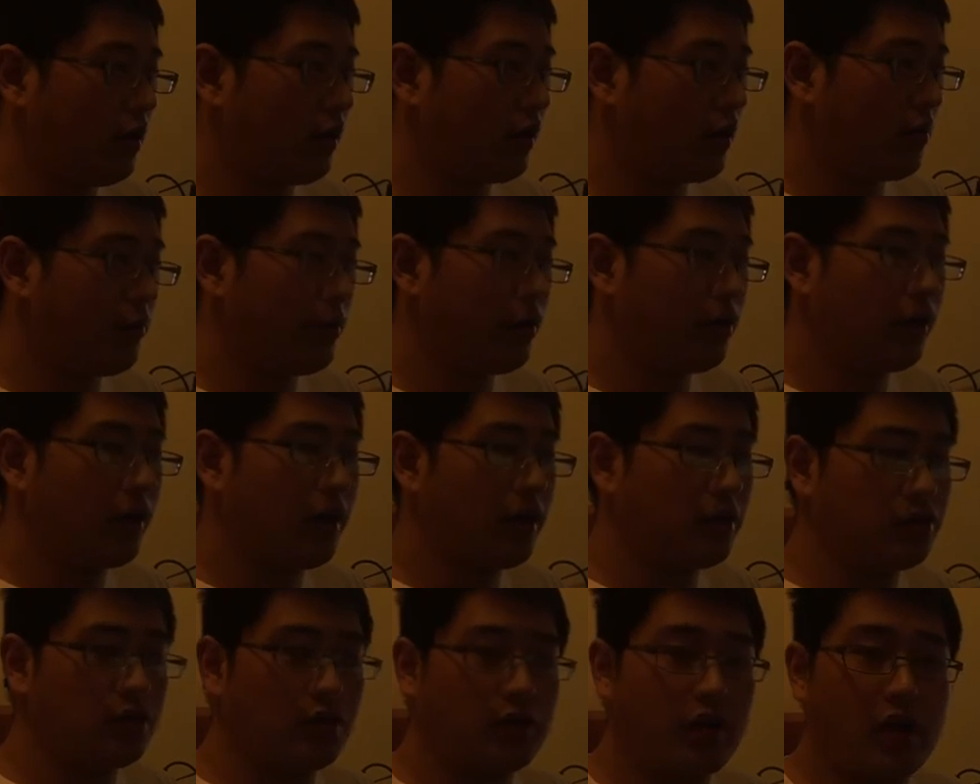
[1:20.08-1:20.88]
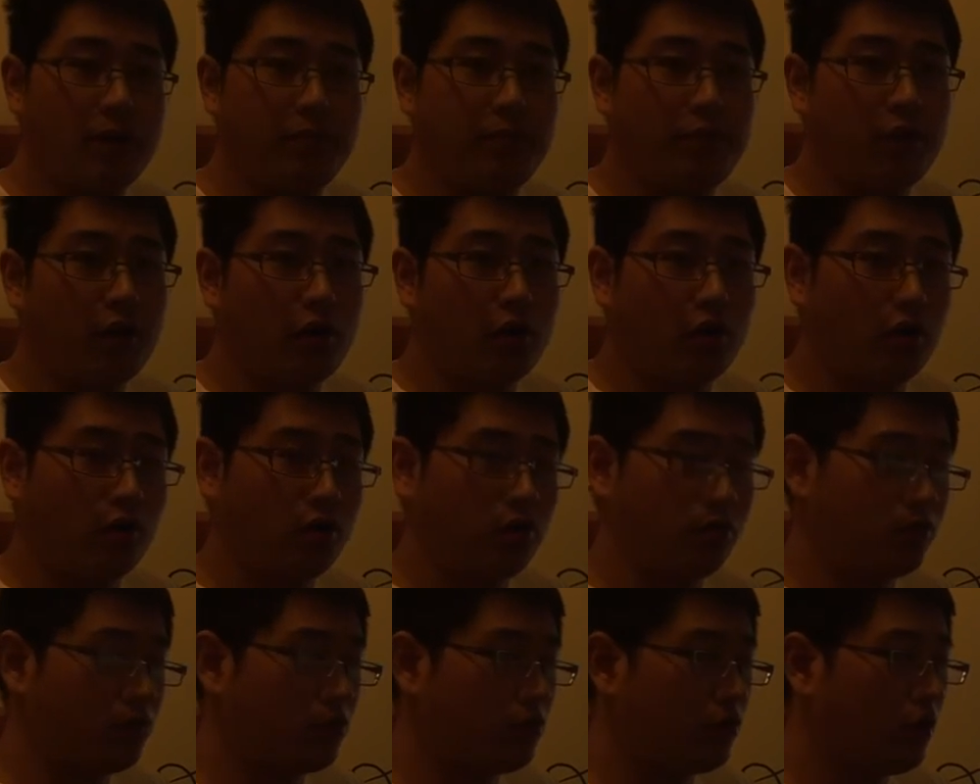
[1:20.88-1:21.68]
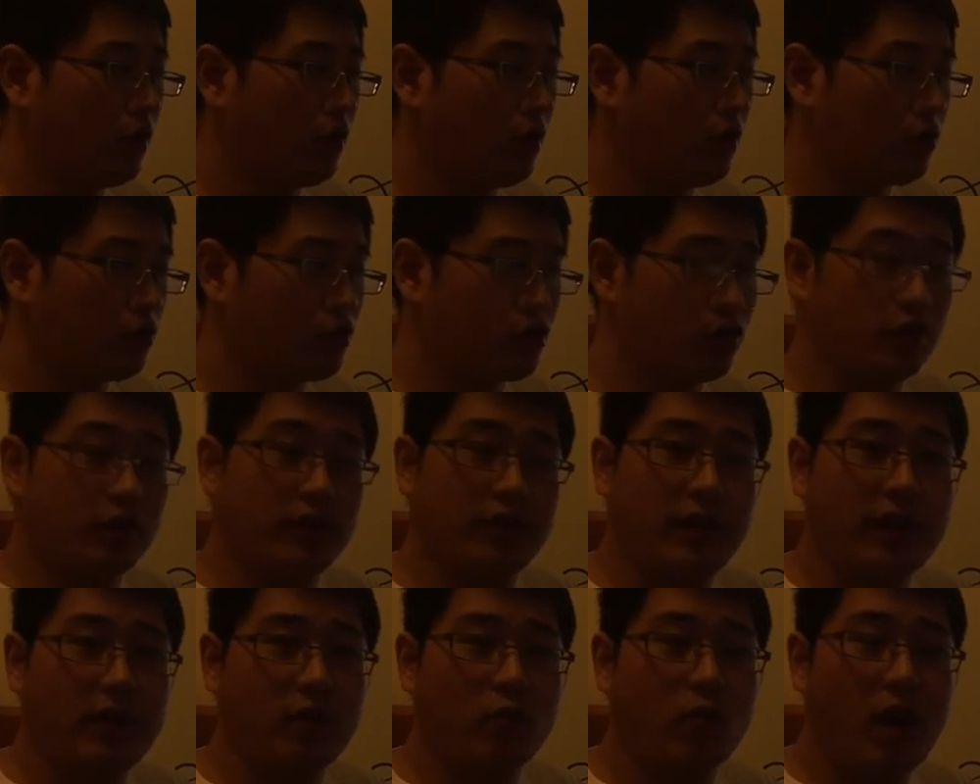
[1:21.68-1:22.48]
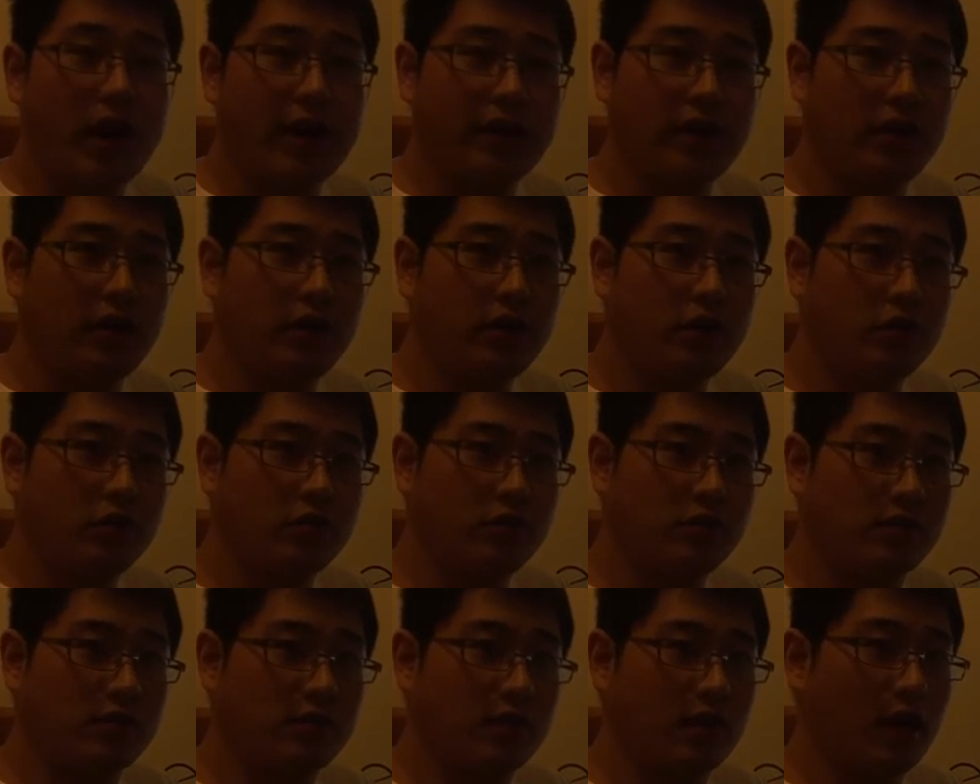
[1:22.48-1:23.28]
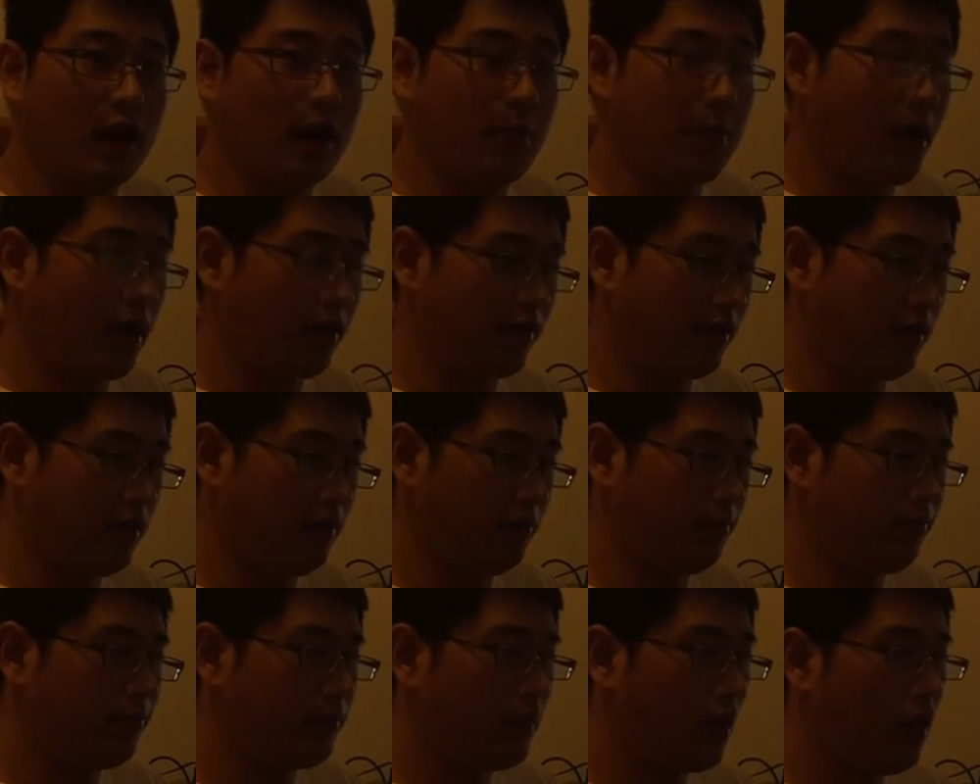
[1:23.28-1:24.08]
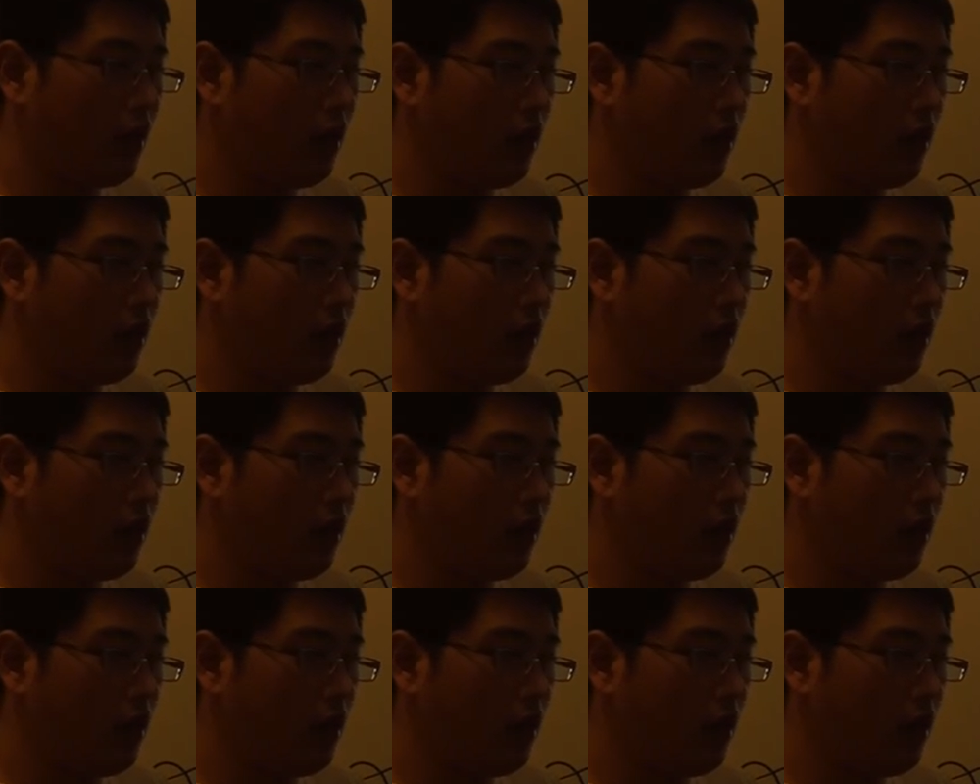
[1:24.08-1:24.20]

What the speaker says: communication approach that widely used among them.